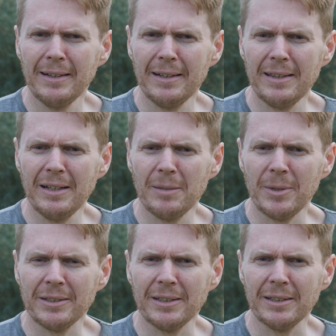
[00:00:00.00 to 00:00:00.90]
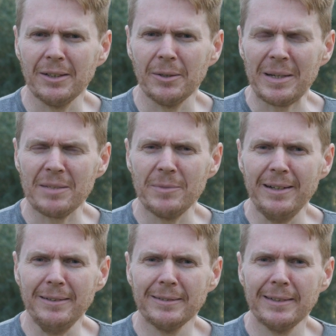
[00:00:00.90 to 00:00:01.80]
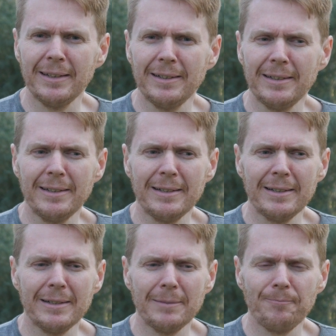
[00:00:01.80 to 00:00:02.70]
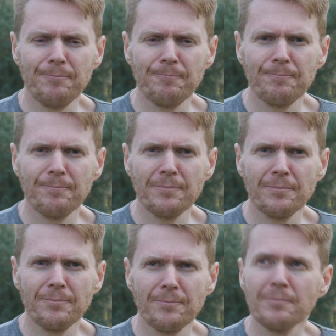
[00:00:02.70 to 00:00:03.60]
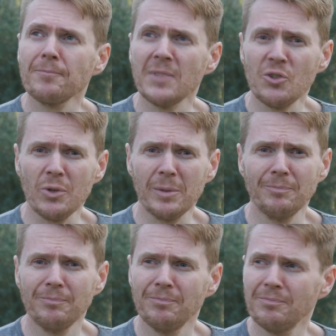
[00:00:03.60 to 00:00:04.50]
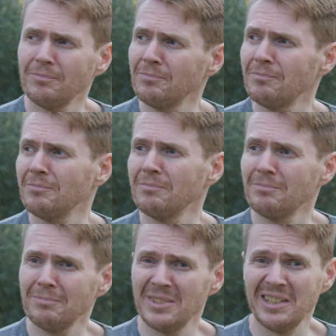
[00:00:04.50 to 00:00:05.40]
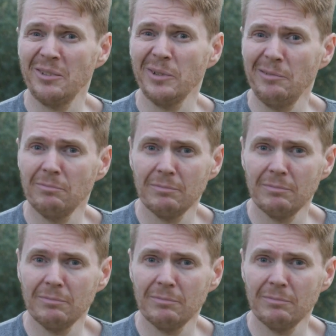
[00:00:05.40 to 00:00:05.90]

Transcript: I think I might go and make some dinner and enjoy the scenery.